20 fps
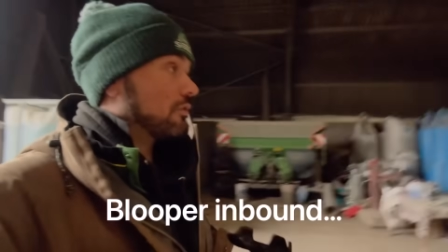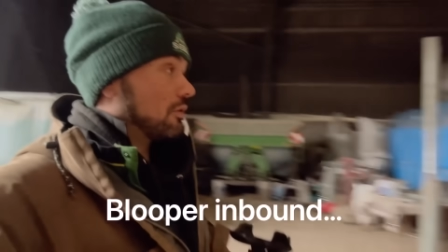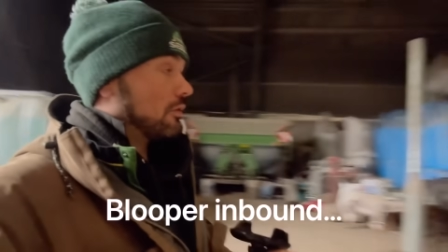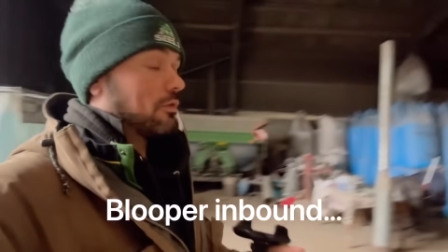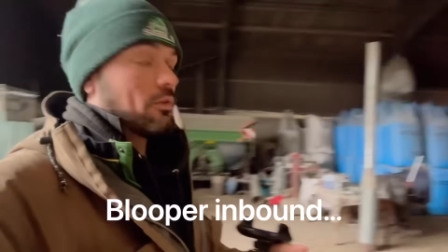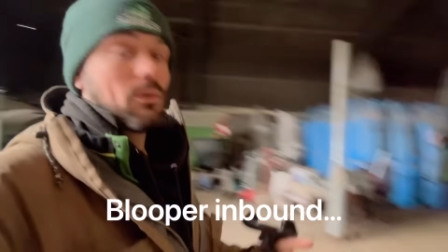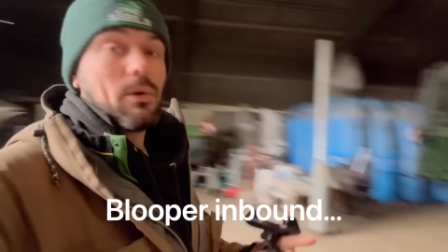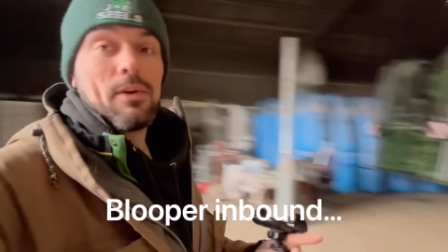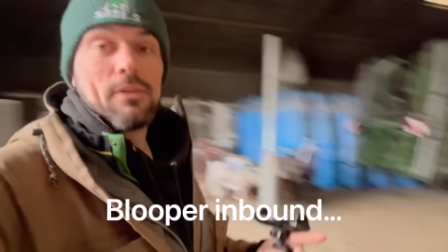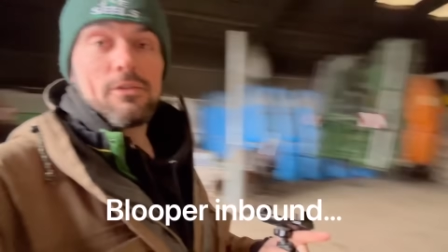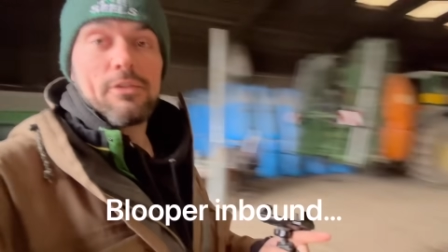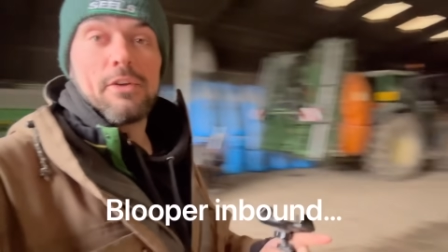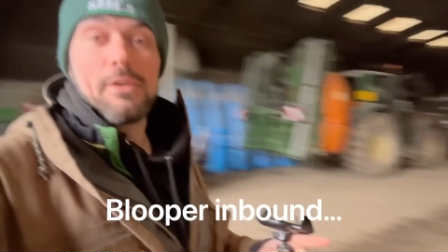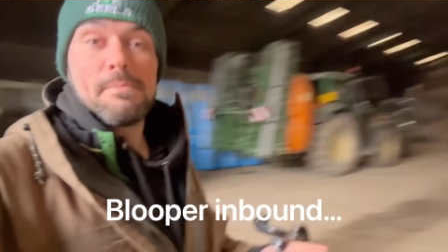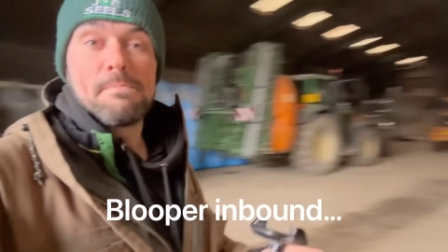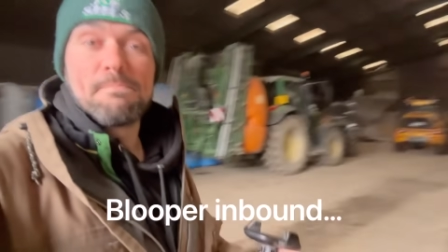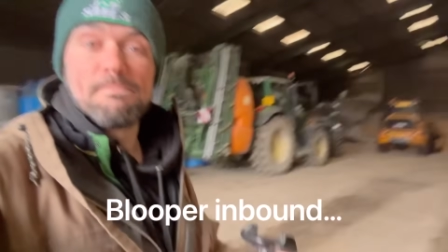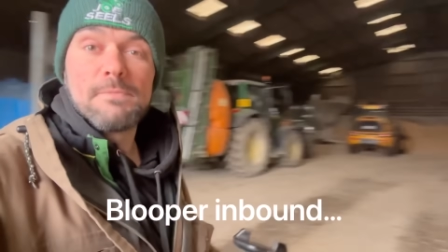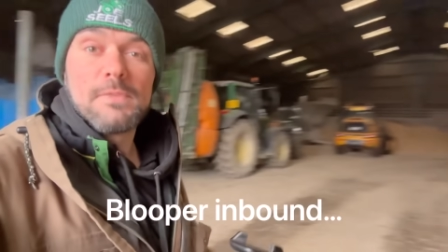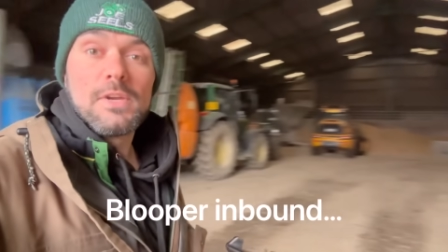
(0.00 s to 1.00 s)
if you want some.
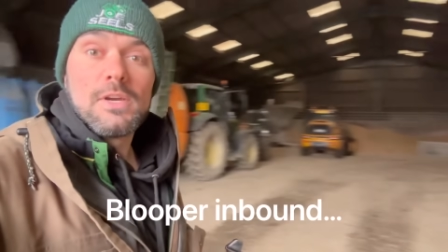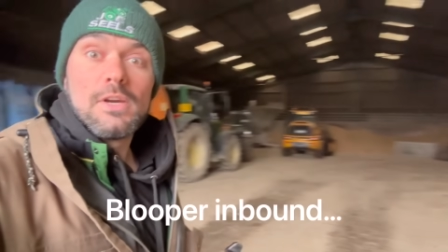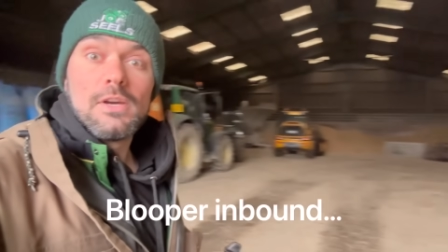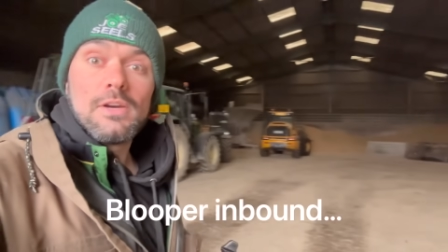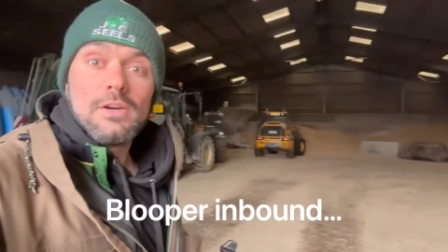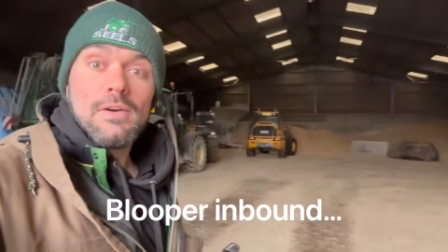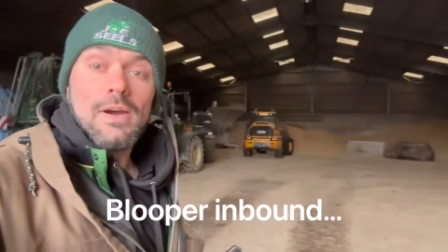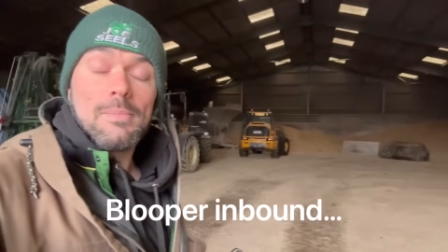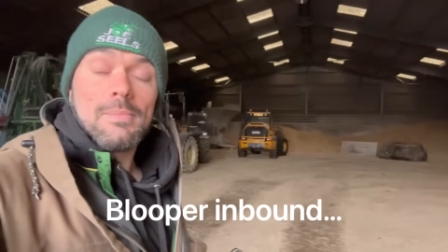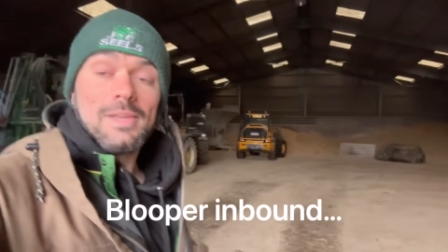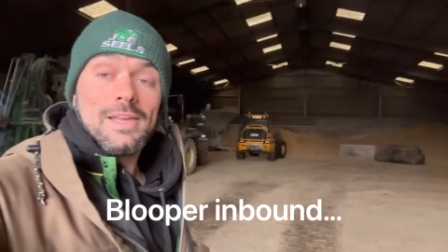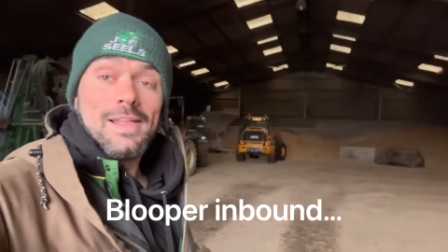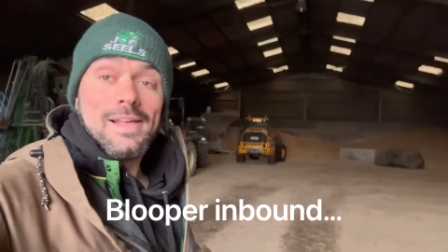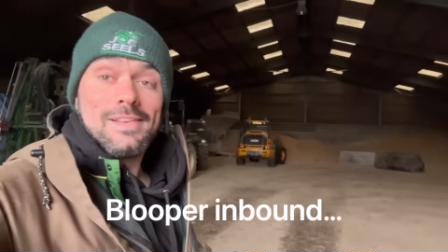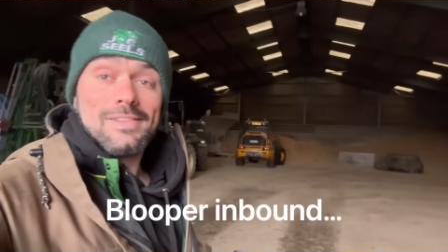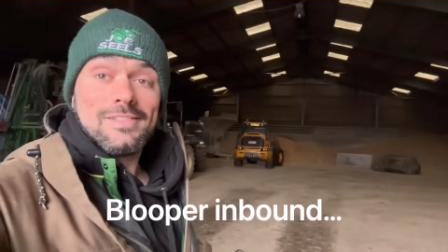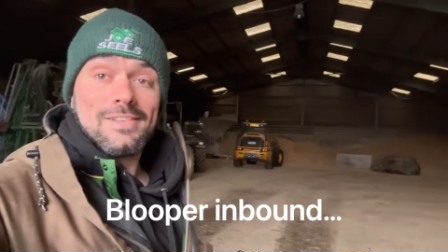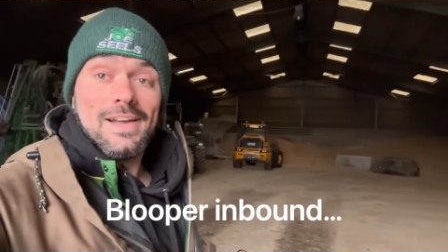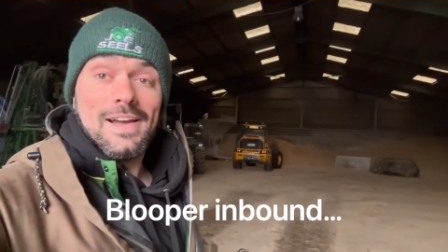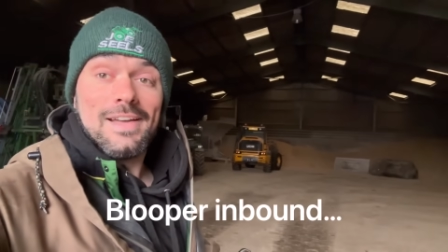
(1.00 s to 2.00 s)
Right, I'm going to get that
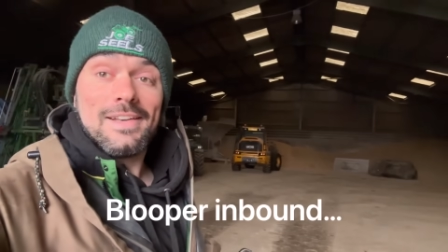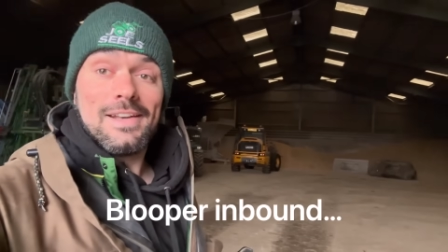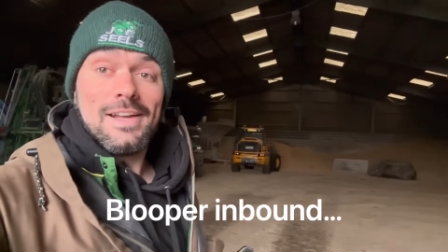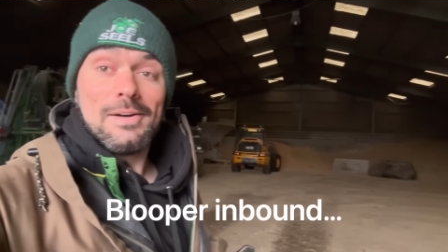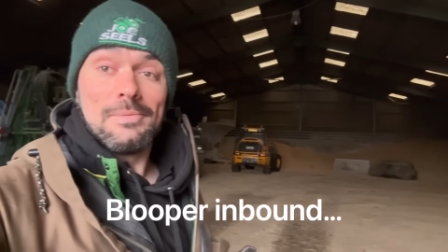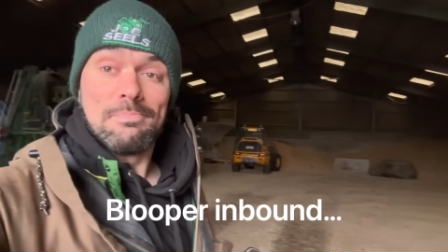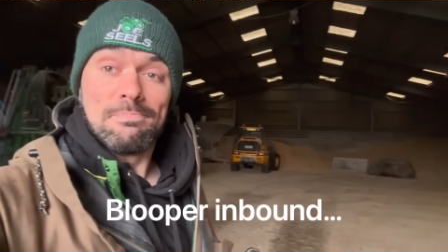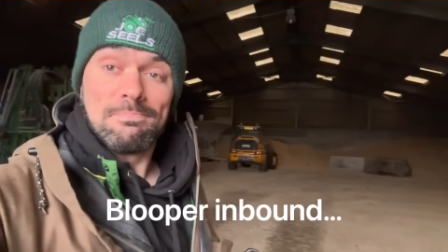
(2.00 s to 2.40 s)
started now.